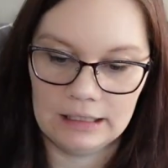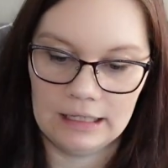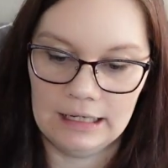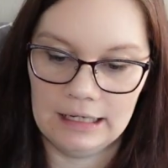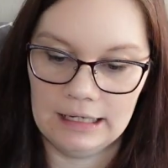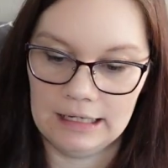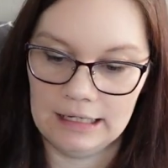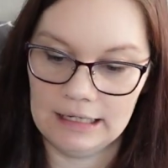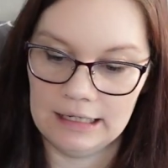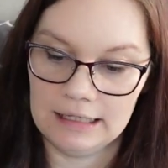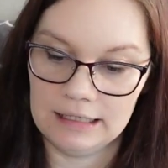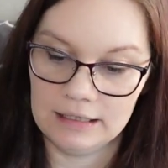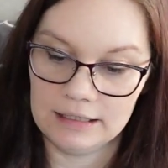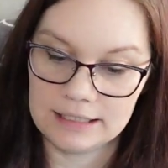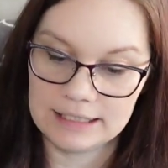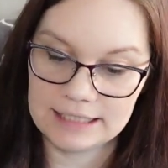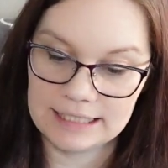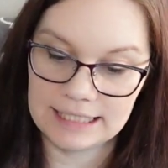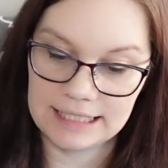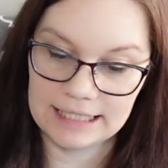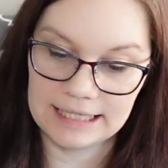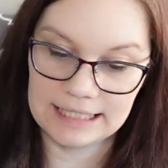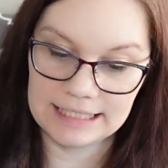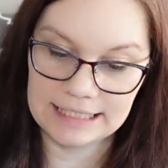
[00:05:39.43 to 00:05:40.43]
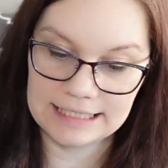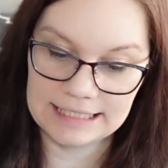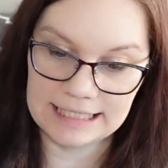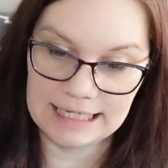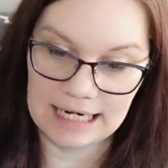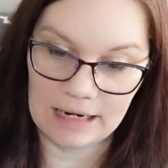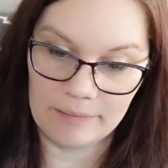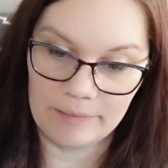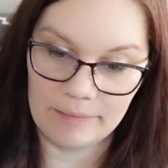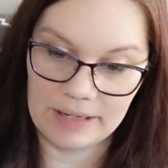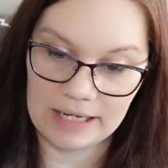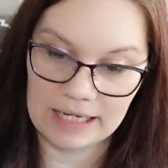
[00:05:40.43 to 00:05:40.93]
uh, looks like the
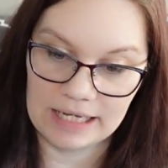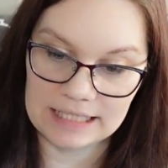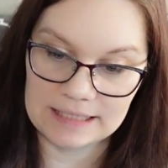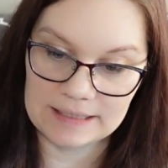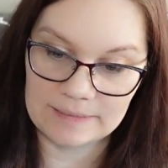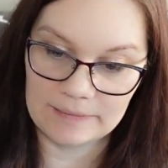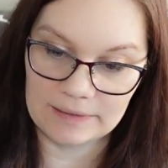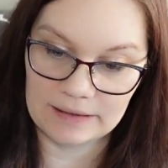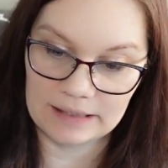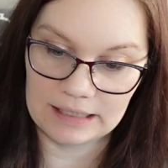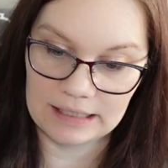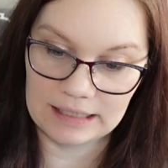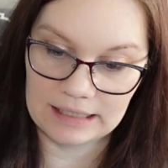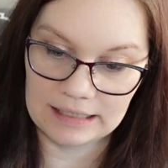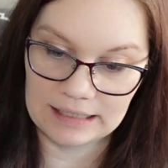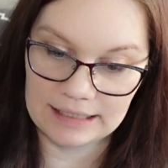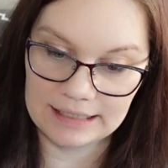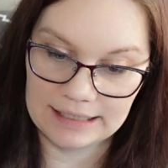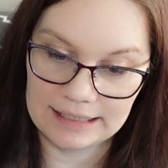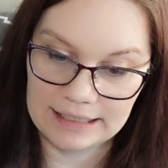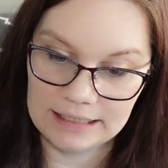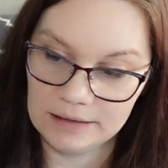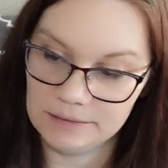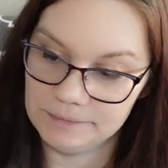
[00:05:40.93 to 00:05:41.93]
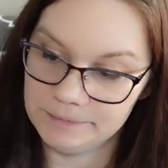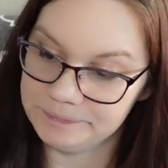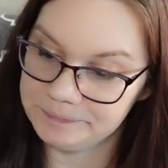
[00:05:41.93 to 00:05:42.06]
stamping is pretty good.